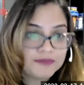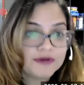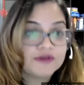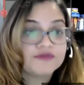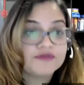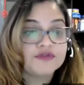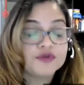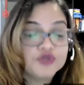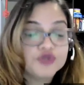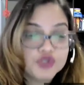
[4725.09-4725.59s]
but
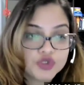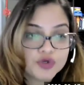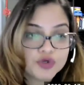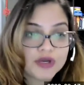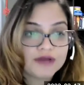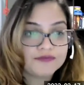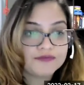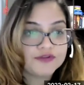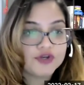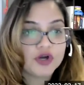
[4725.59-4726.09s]
if you do
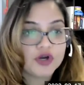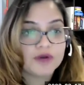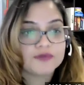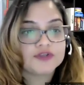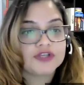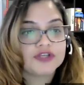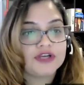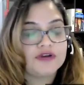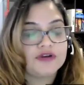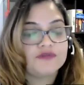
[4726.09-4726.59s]
have the
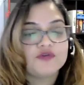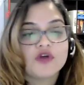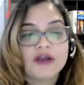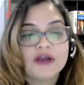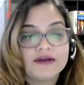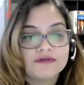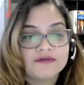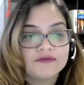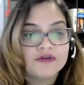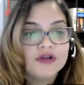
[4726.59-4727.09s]
option and you
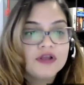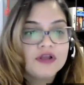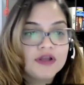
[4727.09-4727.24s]
have